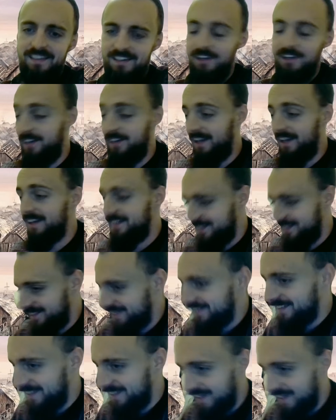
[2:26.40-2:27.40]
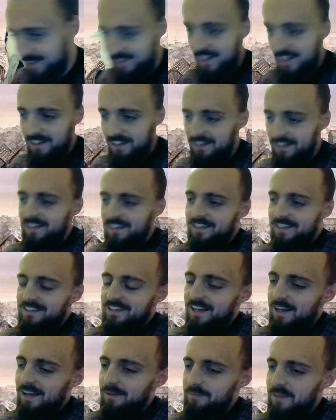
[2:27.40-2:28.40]
Oh yeah, exactly.
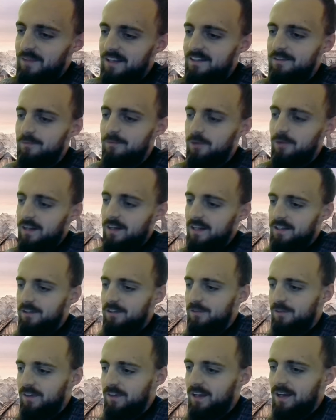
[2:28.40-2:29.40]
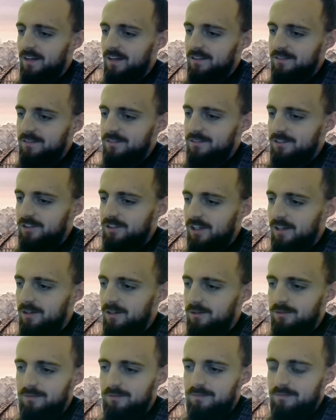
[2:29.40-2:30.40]
Um, they didn't want to let you forget.
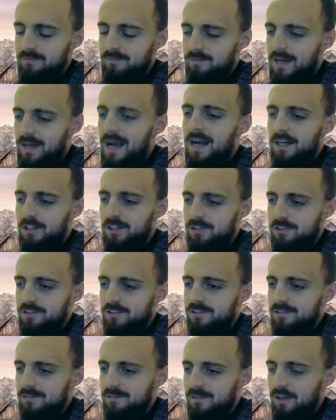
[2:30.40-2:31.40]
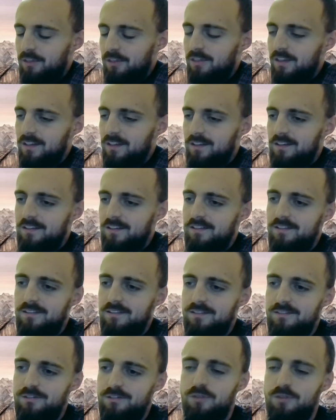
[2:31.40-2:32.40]
So axe, I think
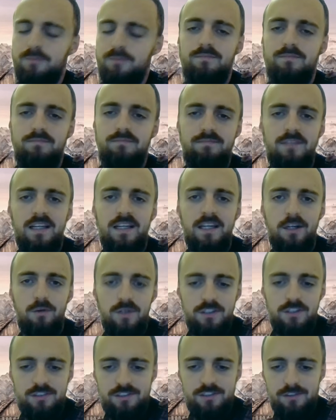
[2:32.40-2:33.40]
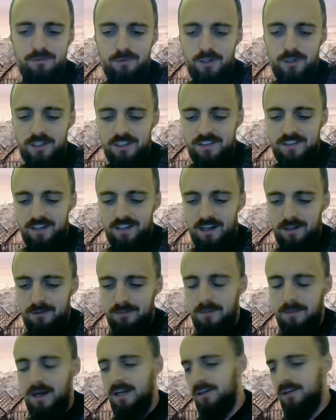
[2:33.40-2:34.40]
some linguists have worked
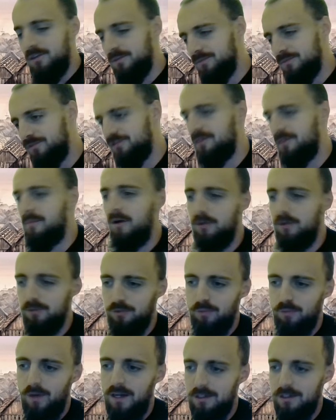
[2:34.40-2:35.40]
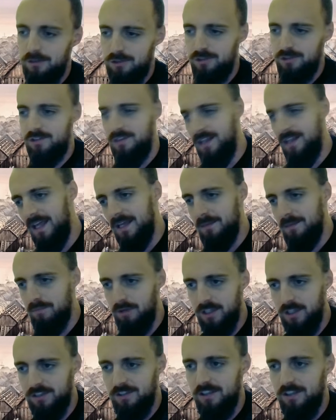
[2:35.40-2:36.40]
out, might come from Old Welsh, late
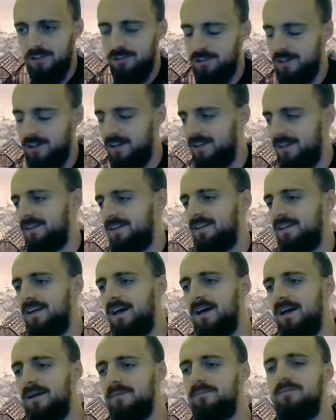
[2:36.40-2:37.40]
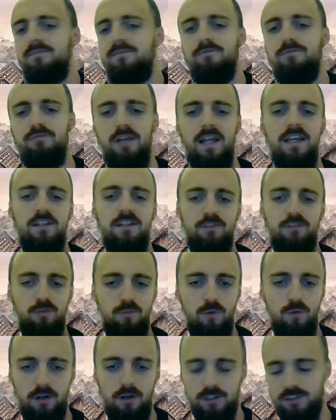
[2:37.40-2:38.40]
British, um, relating to
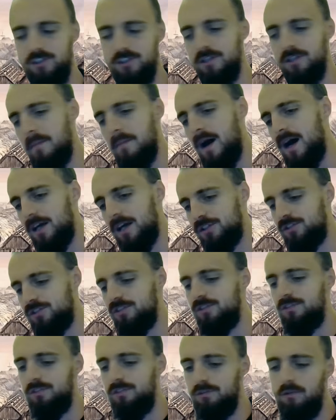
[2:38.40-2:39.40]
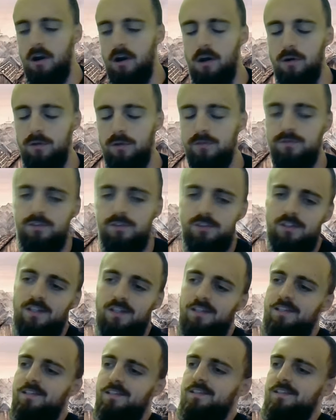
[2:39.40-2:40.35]
water, marshes, groves.